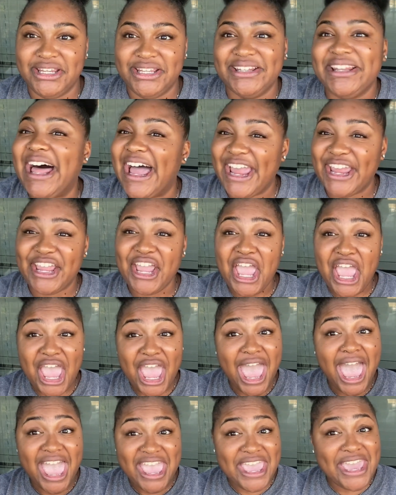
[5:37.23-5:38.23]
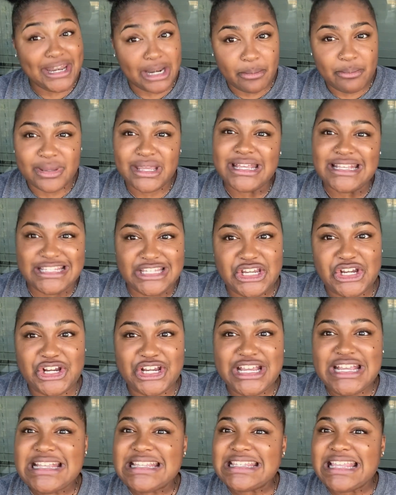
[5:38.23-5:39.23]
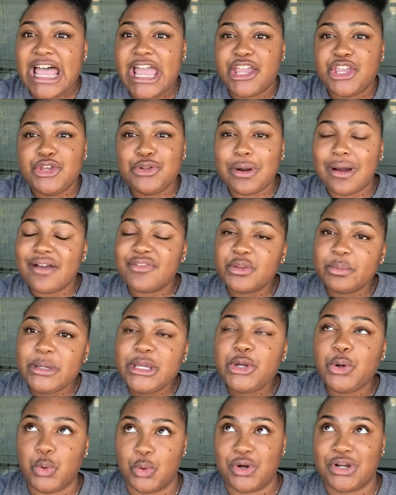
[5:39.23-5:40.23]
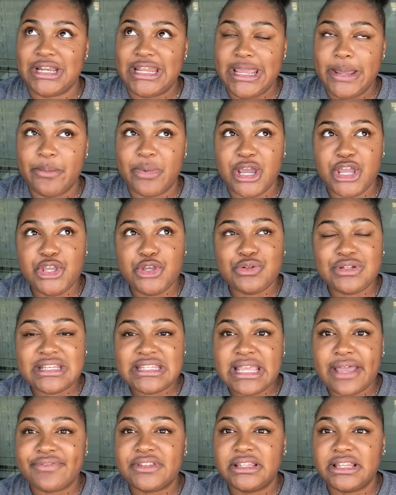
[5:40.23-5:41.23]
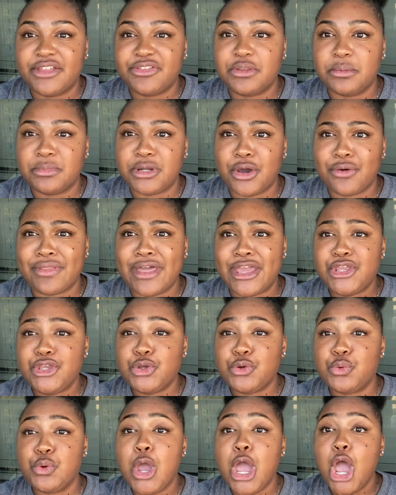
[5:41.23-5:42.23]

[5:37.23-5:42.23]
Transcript: Like, and I'm being serious. Like, you don't have to be corny, but you just have to let them know that you